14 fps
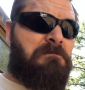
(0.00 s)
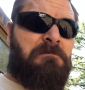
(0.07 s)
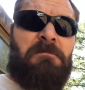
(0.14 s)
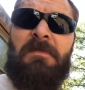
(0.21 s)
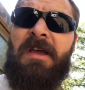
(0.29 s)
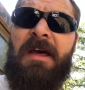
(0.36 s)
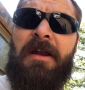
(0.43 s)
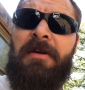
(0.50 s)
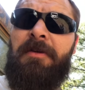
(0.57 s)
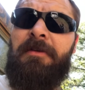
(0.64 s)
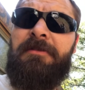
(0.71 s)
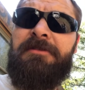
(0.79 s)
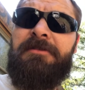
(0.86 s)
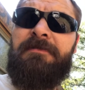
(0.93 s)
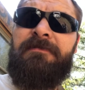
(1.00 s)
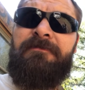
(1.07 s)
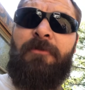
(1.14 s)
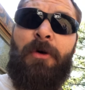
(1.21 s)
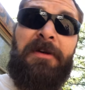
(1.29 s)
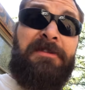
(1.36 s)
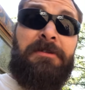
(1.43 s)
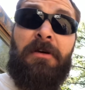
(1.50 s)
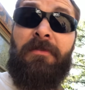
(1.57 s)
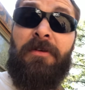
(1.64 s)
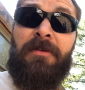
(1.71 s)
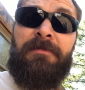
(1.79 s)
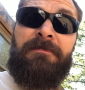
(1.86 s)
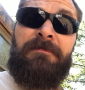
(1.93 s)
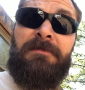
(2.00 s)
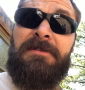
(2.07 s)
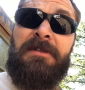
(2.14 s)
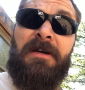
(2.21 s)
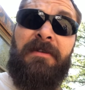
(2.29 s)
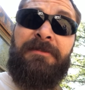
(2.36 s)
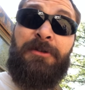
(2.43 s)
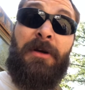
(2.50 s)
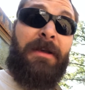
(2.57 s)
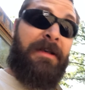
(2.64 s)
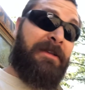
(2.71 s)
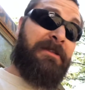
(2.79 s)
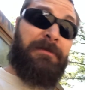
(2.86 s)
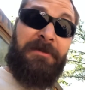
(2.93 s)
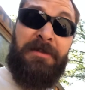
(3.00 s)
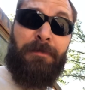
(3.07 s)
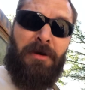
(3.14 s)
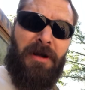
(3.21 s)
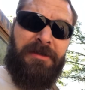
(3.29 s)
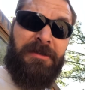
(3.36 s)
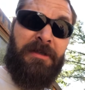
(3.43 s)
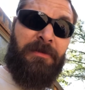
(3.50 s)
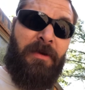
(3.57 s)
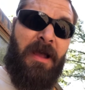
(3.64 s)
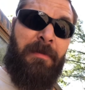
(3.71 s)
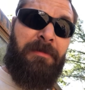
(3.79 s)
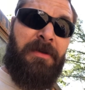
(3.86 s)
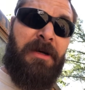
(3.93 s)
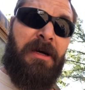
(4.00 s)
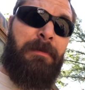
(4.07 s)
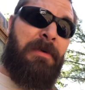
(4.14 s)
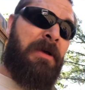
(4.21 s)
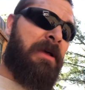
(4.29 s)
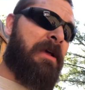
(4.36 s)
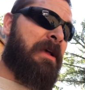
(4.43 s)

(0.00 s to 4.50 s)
kind of do some voiceover stuff so I can get some of these projects wrapped up.